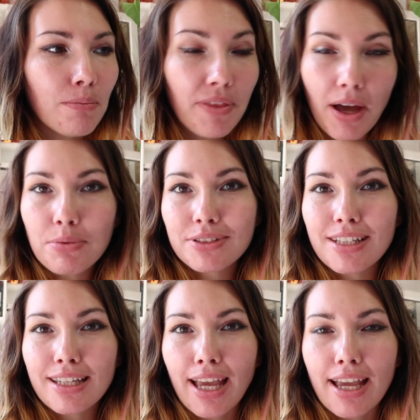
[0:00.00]
But that
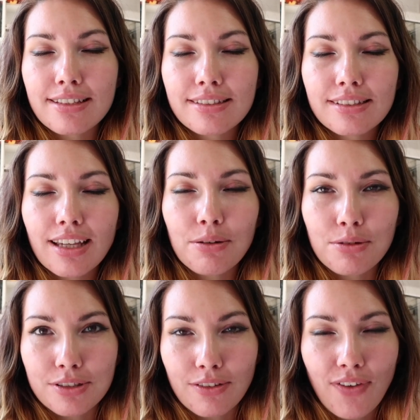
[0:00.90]
wasn't the case. It
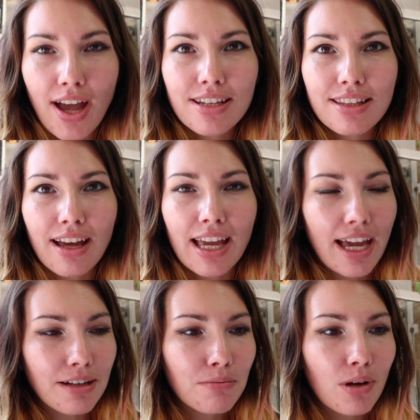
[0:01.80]
was the fact that I
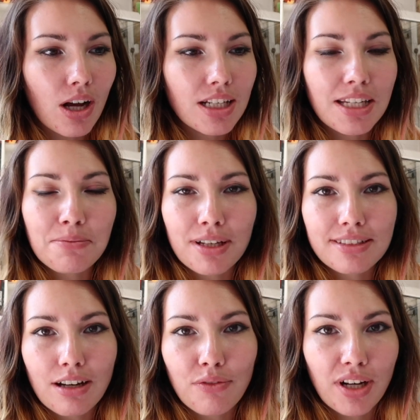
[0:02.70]
hadn't marketed
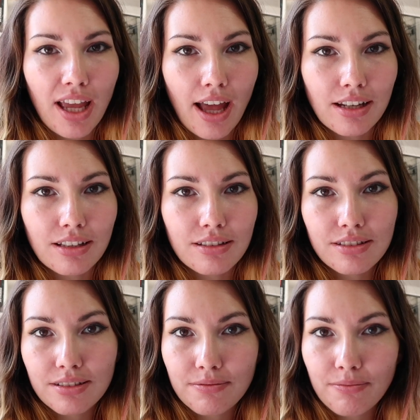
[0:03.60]
myself and I
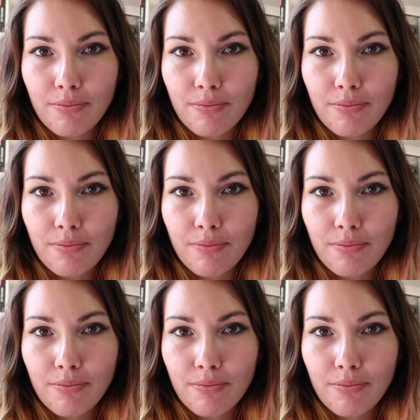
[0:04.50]
hadn't